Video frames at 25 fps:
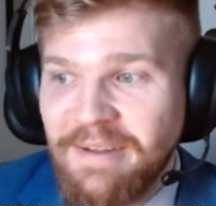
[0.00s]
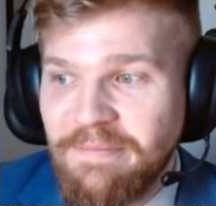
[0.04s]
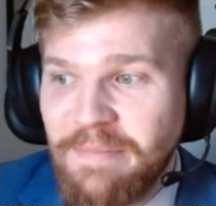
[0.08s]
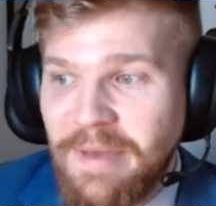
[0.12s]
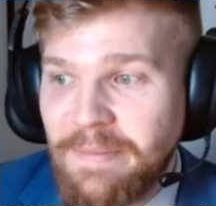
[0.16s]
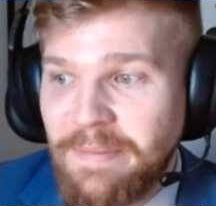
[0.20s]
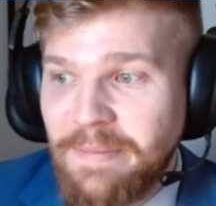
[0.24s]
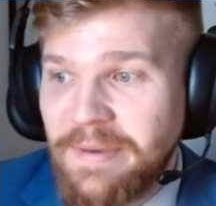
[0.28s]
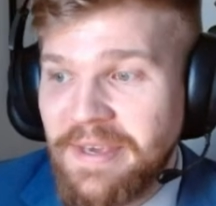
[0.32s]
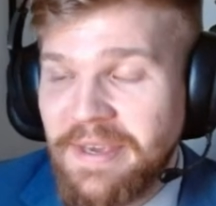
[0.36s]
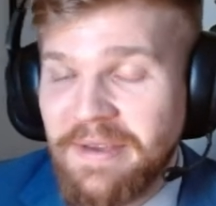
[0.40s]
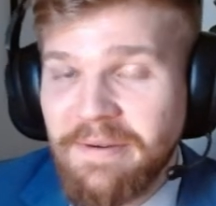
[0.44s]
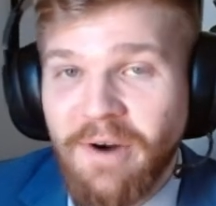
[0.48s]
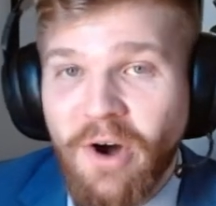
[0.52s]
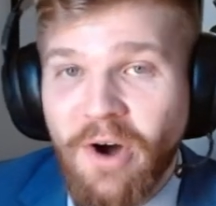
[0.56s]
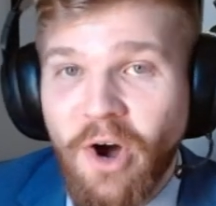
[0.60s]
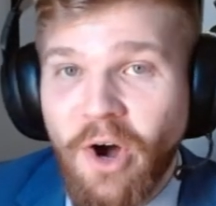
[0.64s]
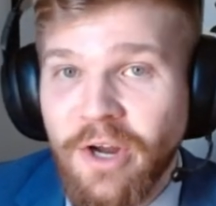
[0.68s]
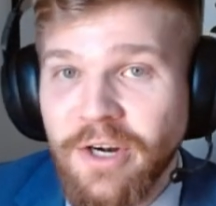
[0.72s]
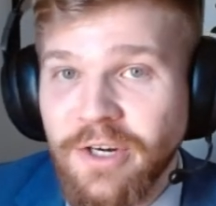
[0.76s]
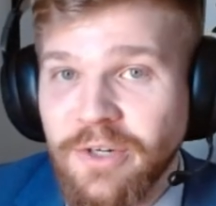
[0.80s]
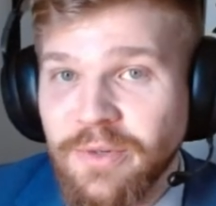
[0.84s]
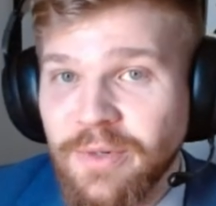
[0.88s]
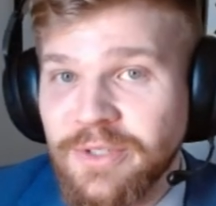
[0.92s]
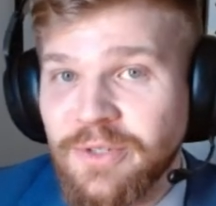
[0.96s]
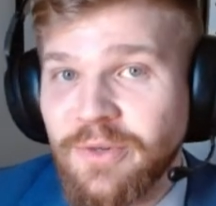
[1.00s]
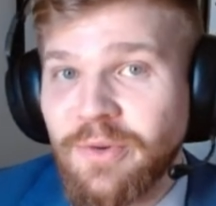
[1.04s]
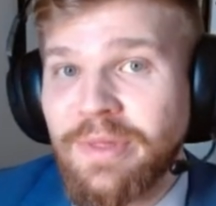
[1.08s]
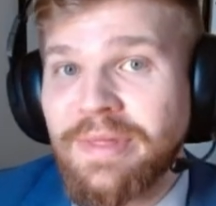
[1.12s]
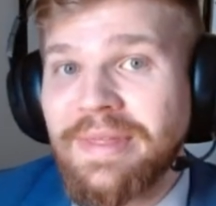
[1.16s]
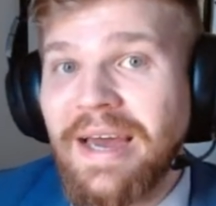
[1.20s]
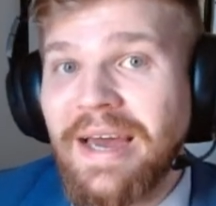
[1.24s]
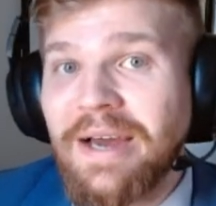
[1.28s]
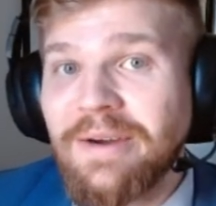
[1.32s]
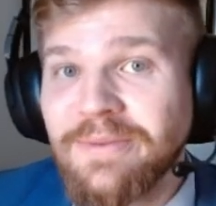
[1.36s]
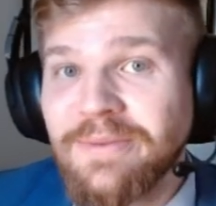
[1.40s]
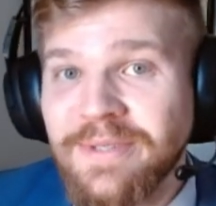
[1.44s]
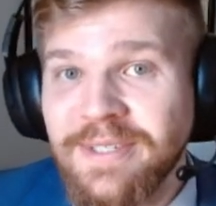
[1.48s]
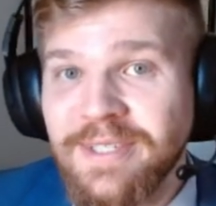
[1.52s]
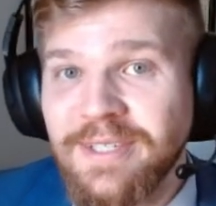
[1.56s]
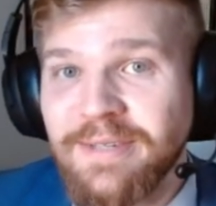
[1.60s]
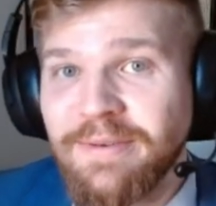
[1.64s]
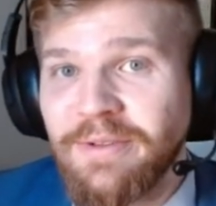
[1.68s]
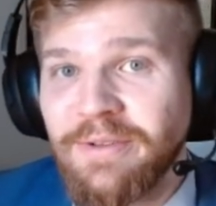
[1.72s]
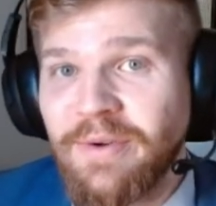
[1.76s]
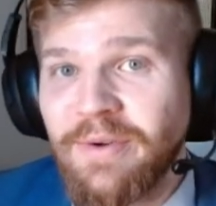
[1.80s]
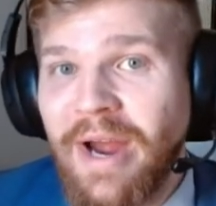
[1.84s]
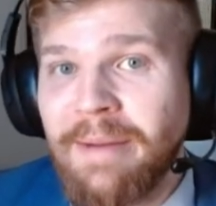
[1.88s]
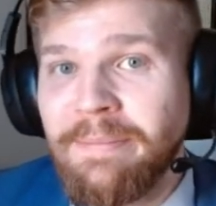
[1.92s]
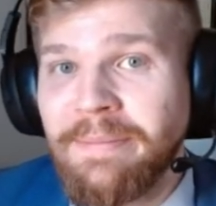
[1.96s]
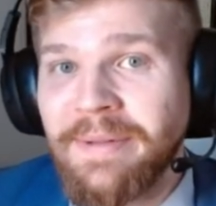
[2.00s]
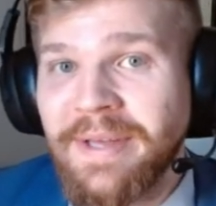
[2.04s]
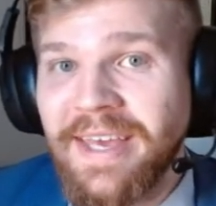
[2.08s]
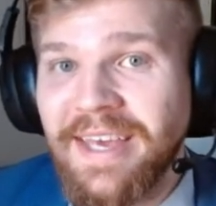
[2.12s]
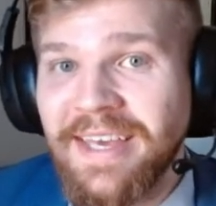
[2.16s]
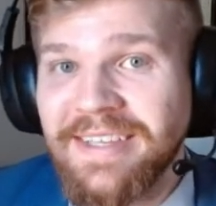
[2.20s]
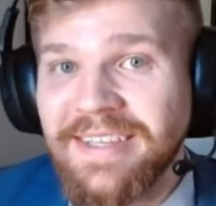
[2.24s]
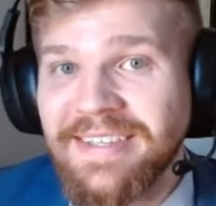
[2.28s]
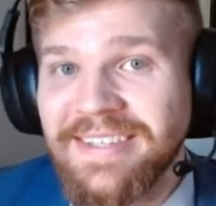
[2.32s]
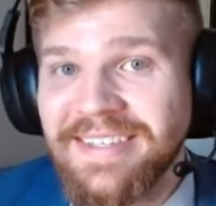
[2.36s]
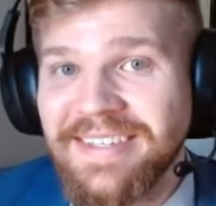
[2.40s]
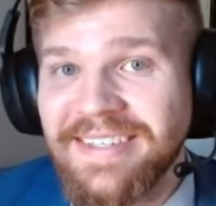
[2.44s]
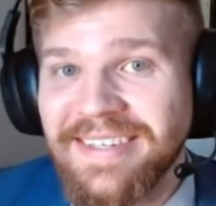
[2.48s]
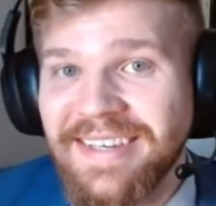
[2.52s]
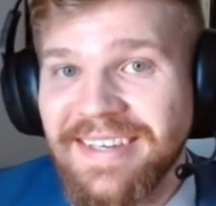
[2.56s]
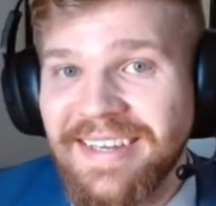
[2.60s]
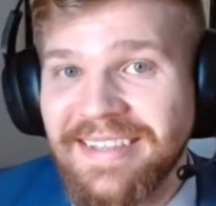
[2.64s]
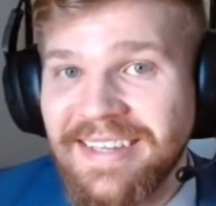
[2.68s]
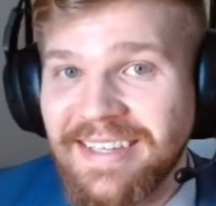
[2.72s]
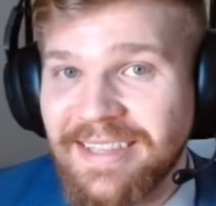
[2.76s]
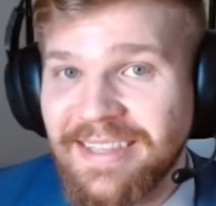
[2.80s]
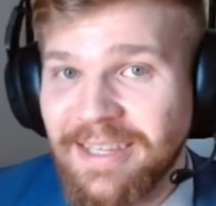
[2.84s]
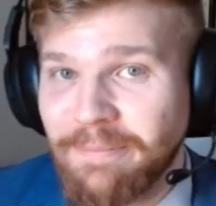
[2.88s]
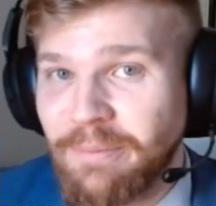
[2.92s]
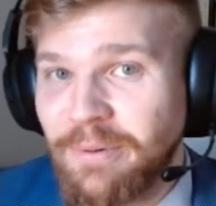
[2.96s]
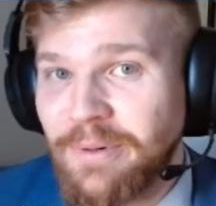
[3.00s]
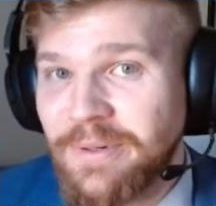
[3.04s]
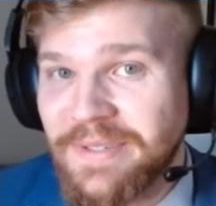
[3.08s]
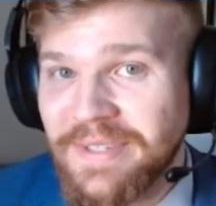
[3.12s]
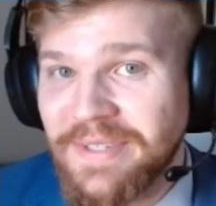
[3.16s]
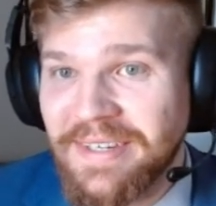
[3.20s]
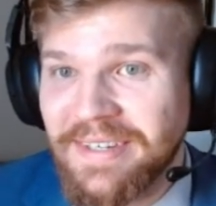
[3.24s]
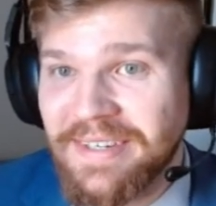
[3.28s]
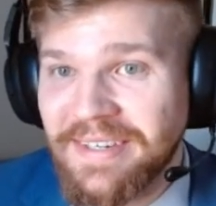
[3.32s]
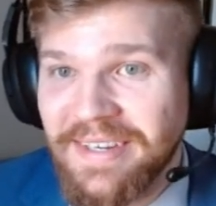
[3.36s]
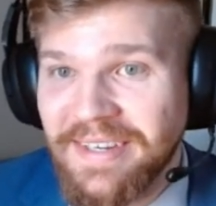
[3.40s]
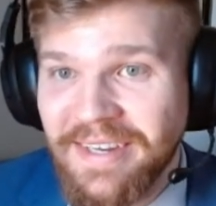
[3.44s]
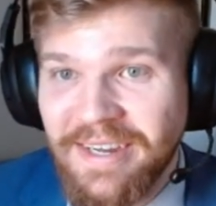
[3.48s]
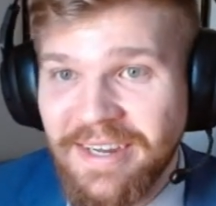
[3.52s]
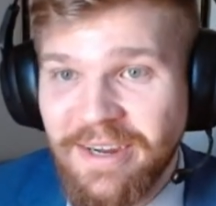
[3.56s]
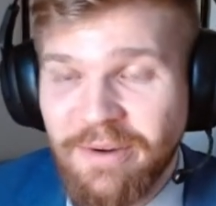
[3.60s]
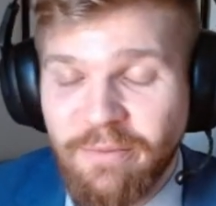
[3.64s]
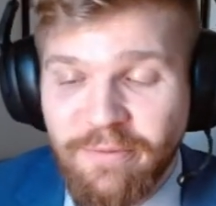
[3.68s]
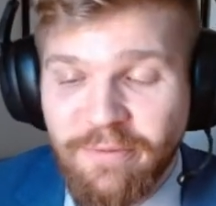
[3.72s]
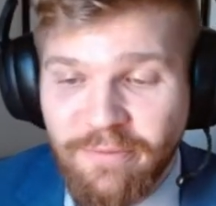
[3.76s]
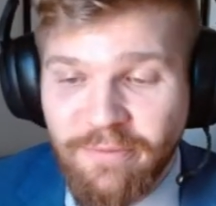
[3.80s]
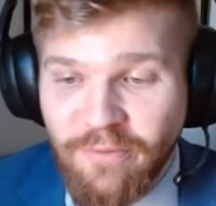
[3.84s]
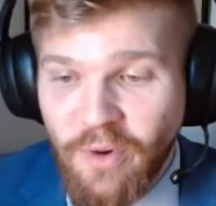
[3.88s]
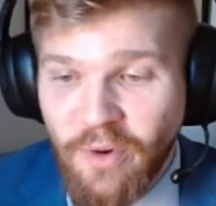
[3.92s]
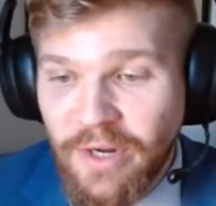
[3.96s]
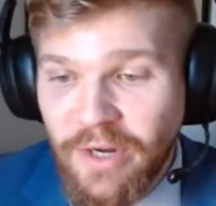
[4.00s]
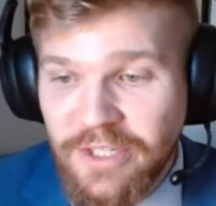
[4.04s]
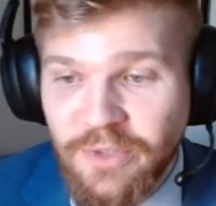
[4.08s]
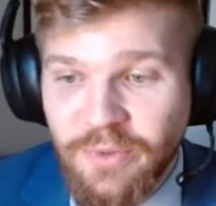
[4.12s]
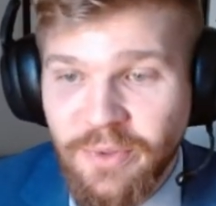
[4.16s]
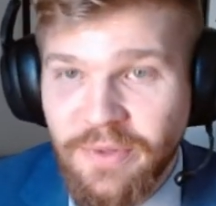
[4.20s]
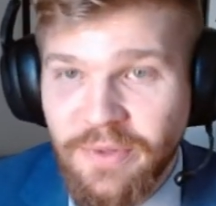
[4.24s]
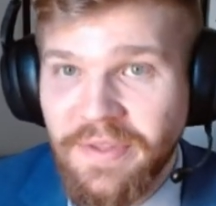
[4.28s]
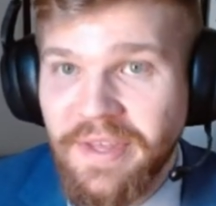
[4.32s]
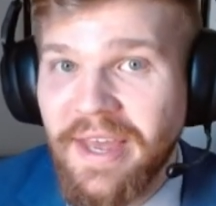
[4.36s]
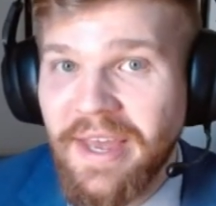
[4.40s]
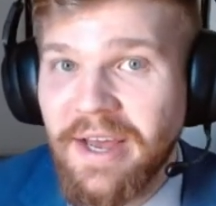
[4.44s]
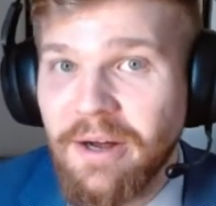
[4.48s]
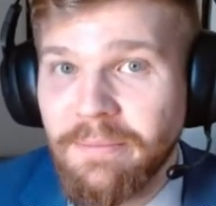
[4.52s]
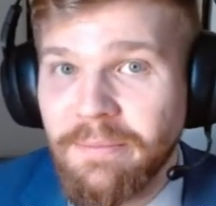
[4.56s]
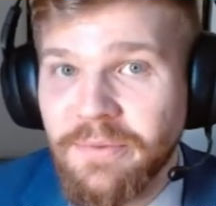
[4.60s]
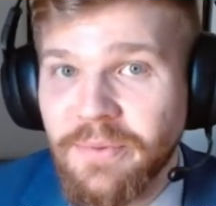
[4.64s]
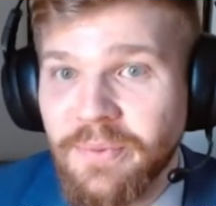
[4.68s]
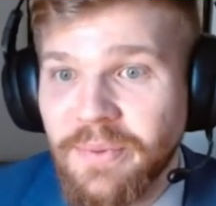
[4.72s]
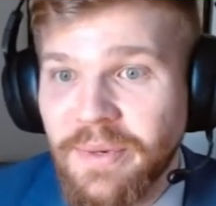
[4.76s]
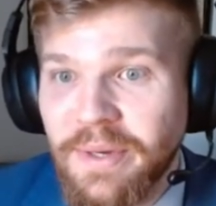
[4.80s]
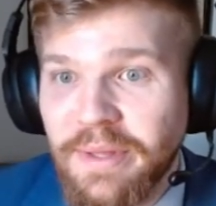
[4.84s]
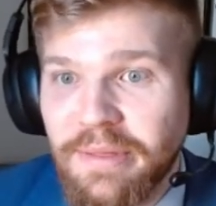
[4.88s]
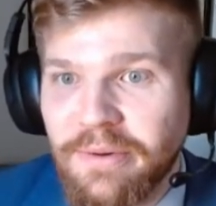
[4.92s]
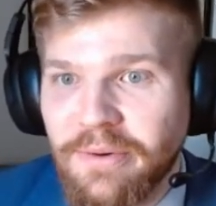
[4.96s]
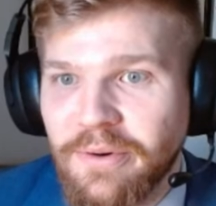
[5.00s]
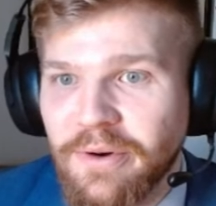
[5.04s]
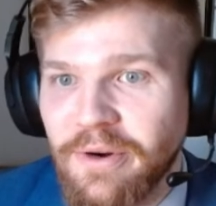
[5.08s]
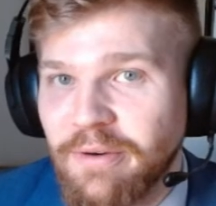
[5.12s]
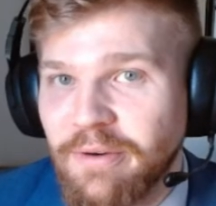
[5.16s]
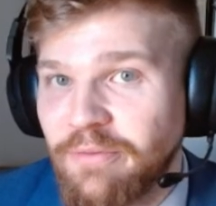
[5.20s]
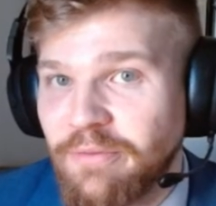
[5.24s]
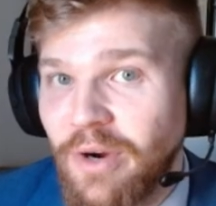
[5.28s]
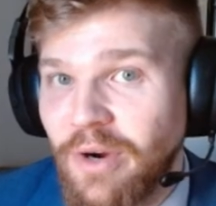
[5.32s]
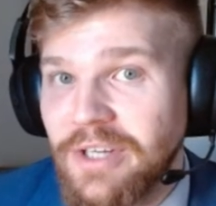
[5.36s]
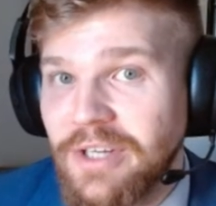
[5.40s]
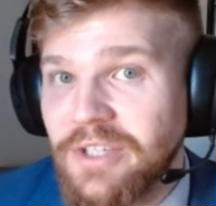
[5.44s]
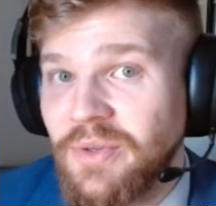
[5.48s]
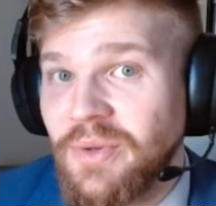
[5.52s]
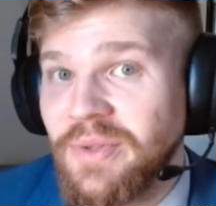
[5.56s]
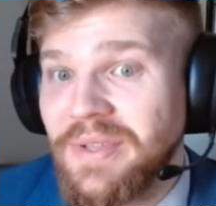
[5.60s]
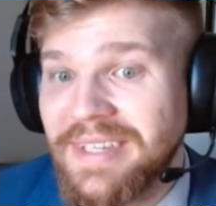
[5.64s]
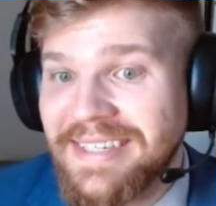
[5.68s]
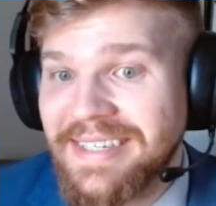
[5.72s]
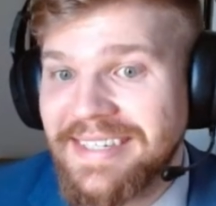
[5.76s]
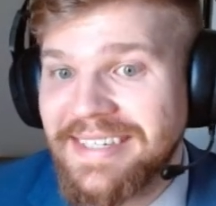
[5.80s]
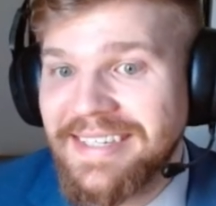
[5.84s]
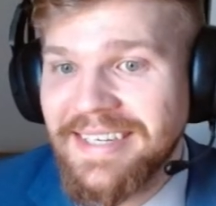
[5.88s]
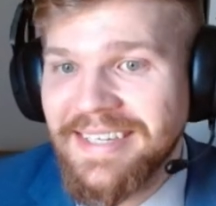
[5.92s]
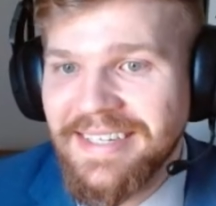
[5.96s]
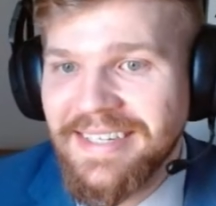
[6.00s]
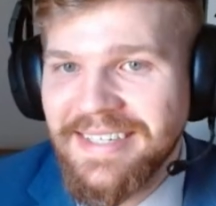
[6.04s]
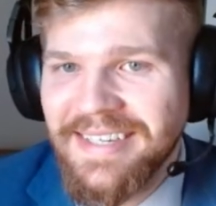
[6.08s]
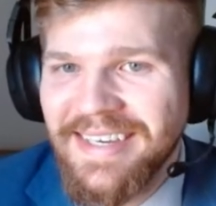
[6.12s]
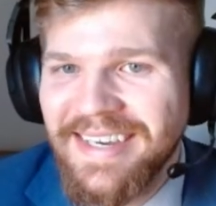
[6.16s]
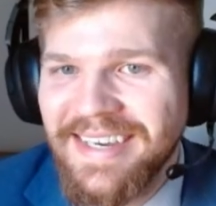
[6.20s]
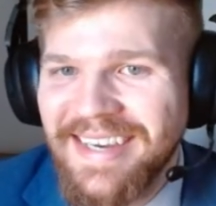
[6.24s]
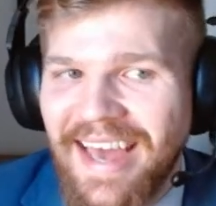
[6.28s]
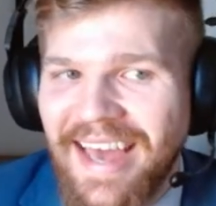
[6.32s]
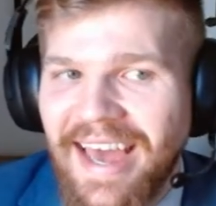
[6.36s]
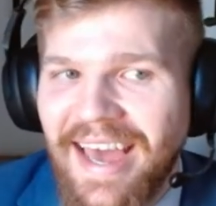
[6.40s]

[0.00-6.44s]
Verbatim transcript: maybe hundreds or thousands of other applicants that that person fraudulently helped with or fraudulently did.